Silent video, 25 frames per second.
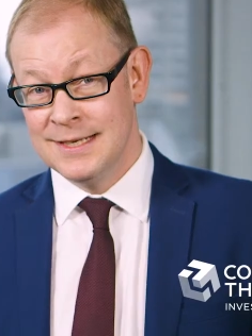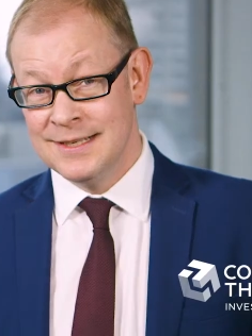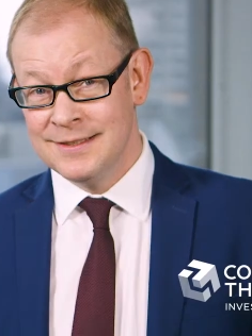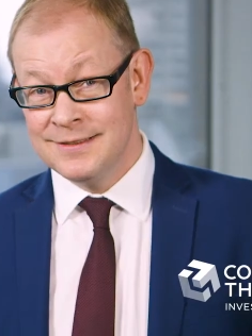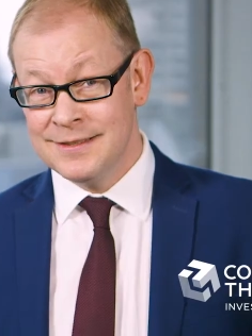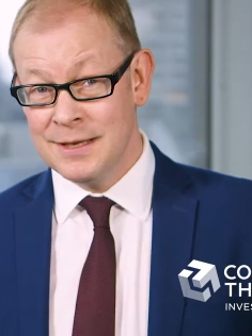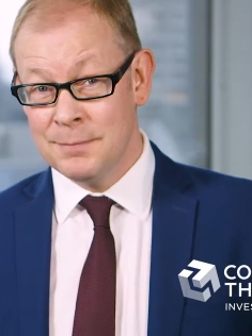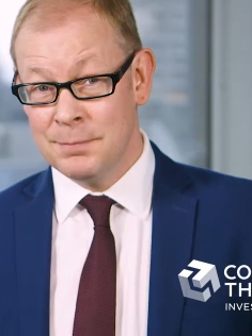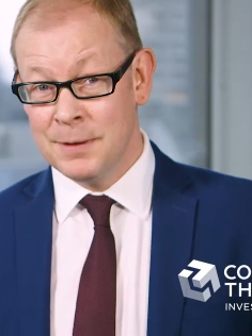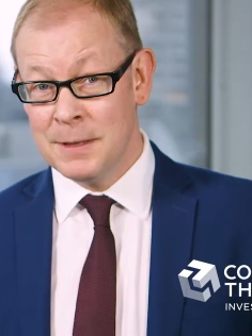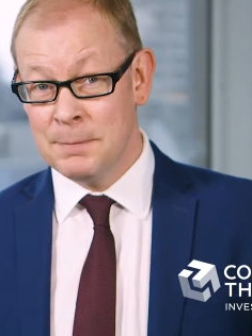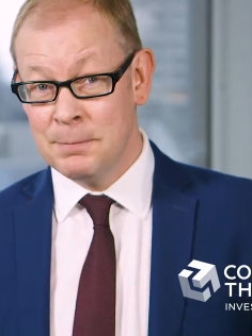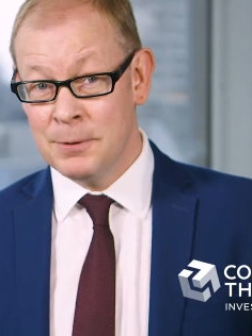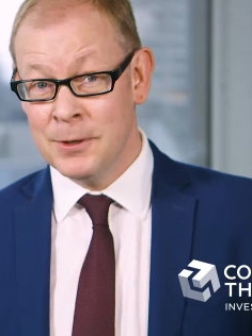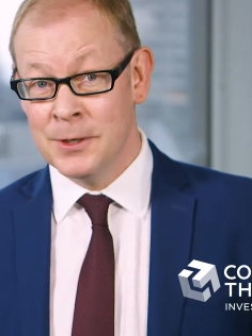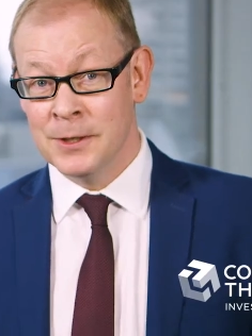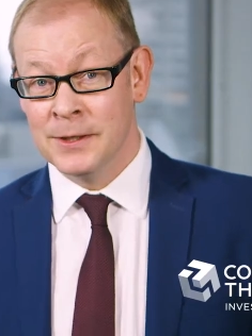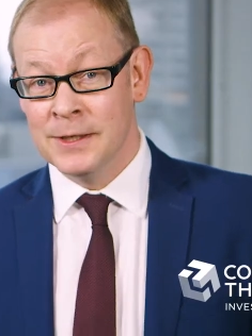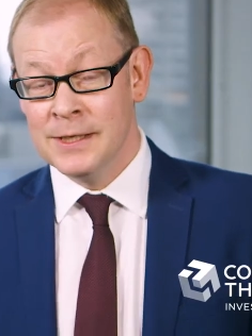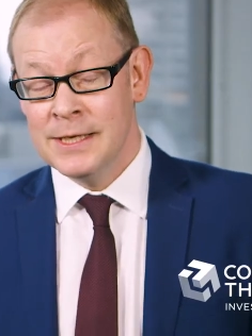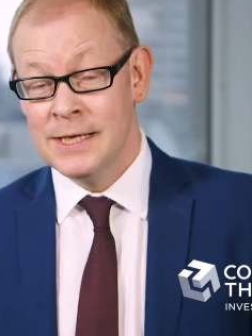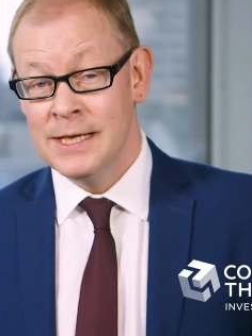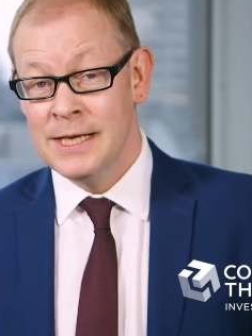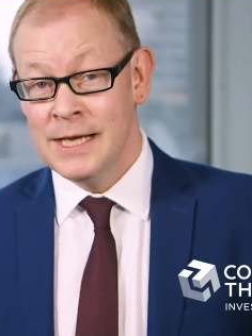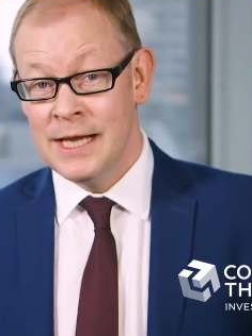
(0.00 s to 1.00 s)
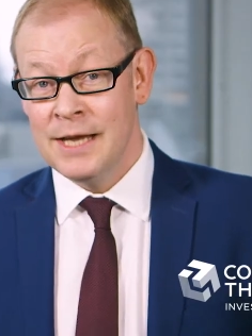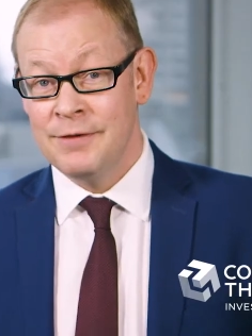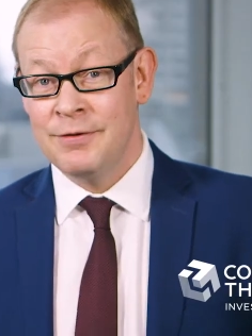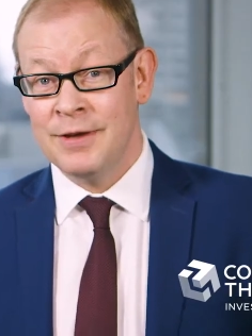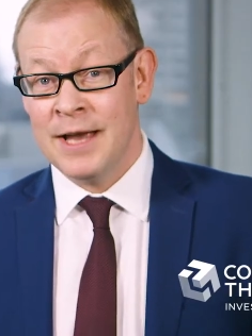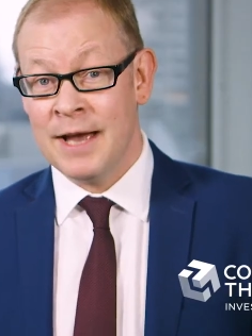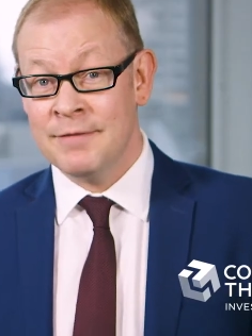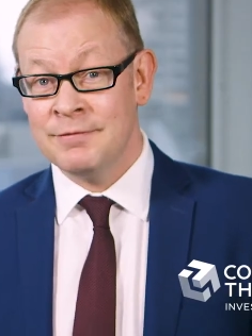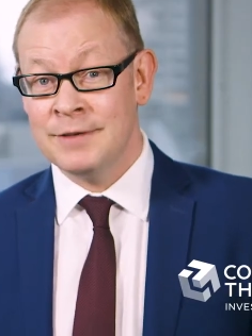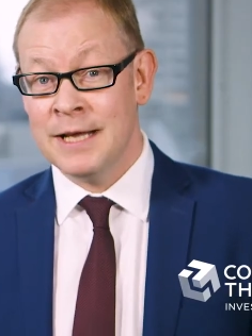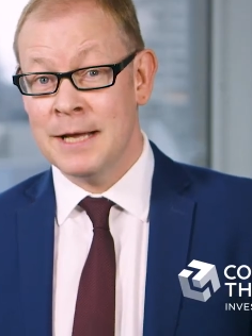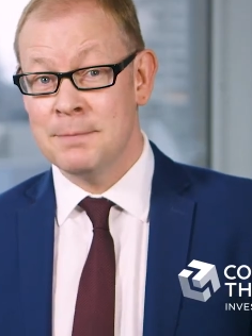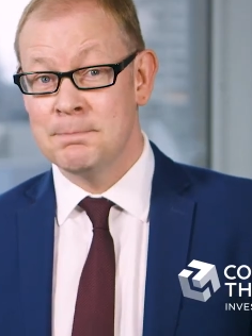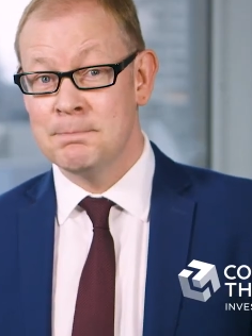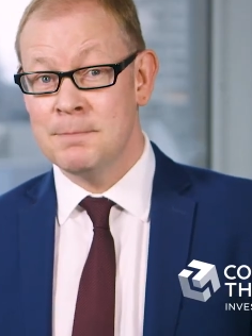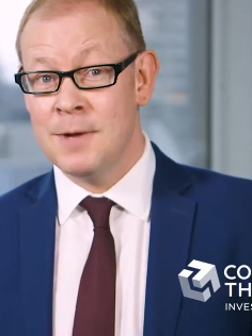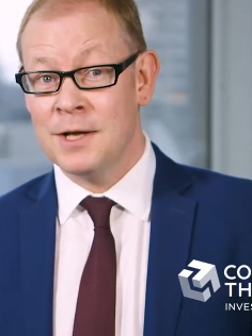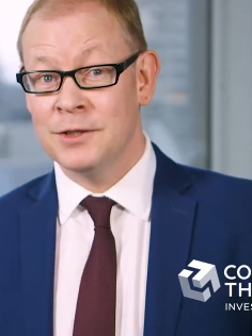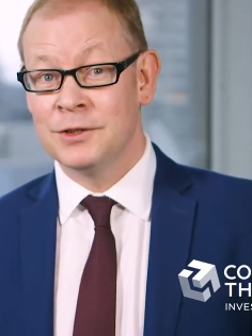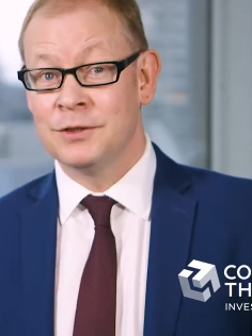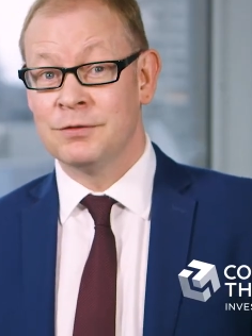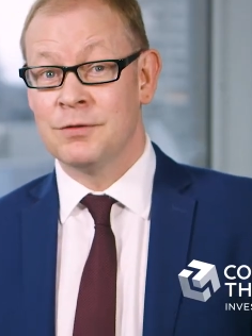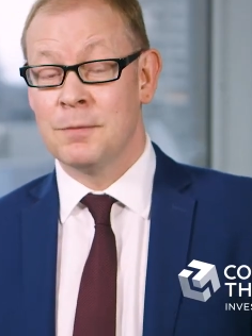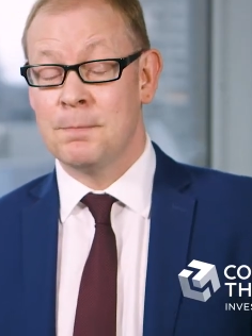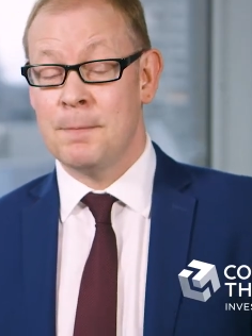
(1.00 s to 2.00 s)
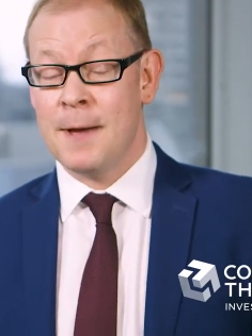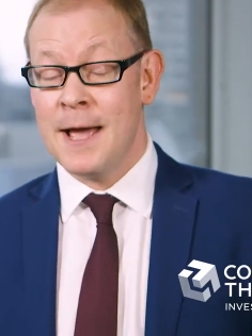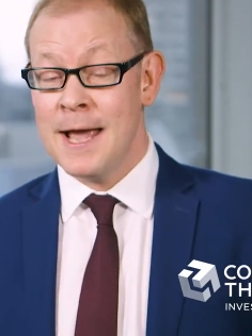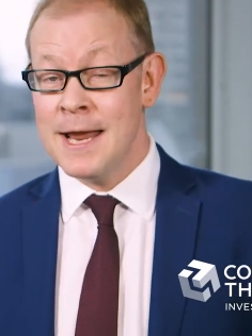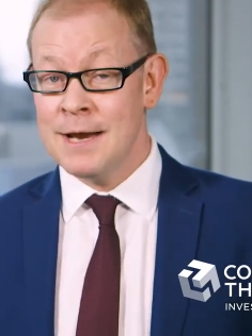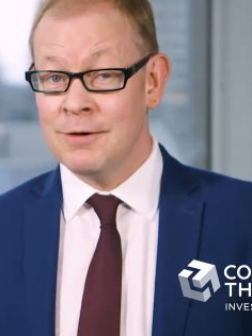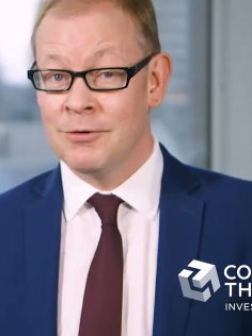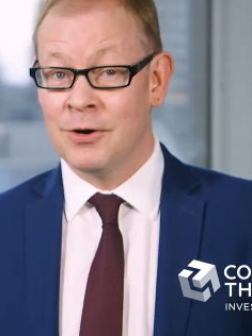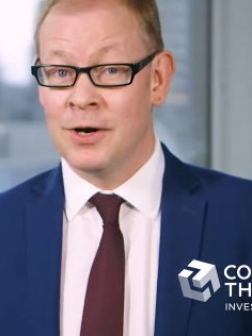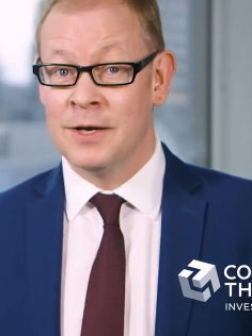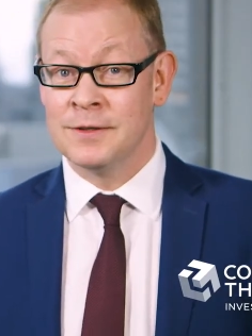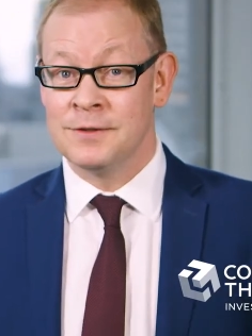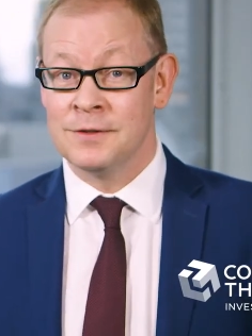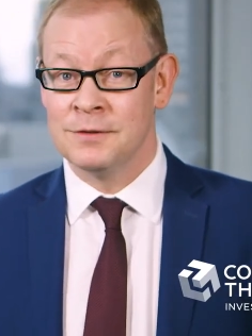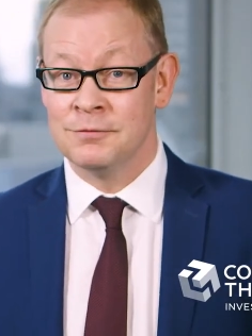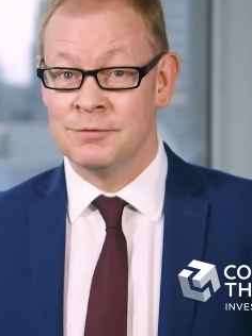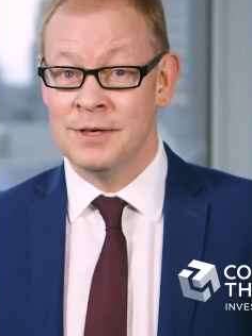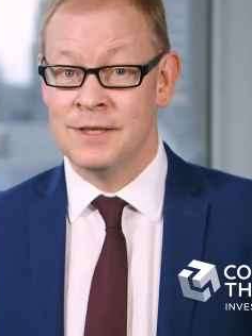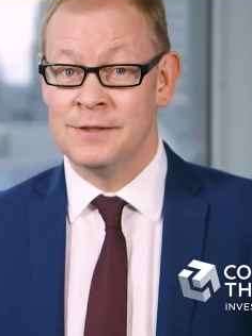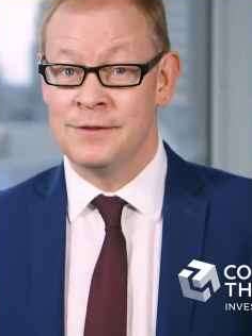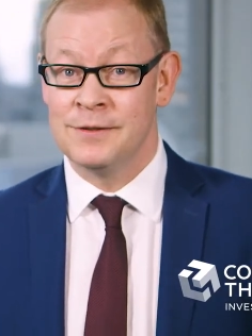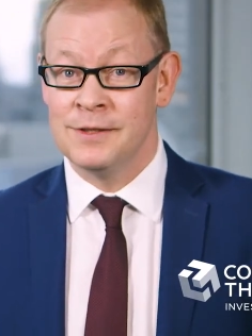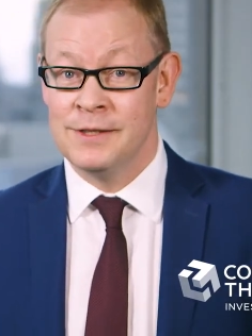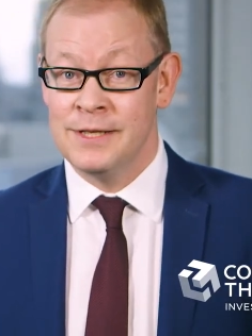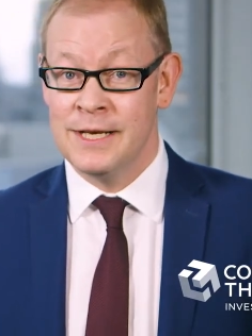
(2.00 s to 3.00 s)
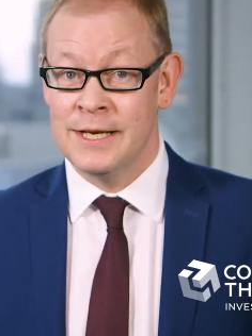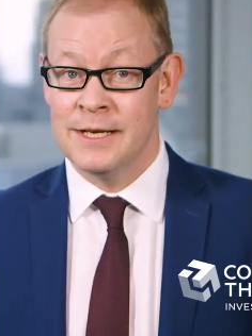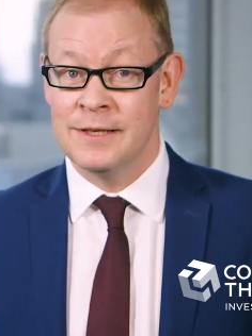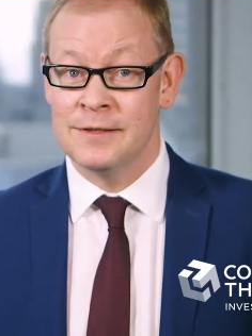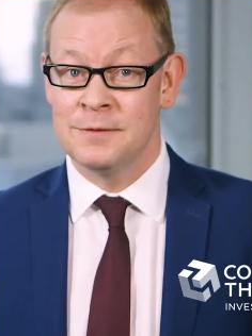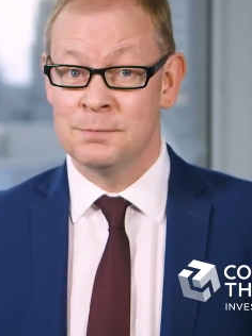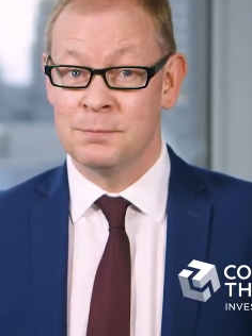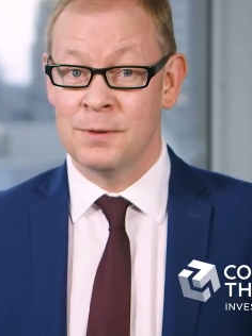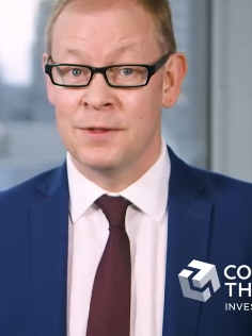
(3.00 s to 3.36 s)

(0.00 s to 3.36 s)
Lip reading: Simply put, if you haven't had much of a pay rise in recent years,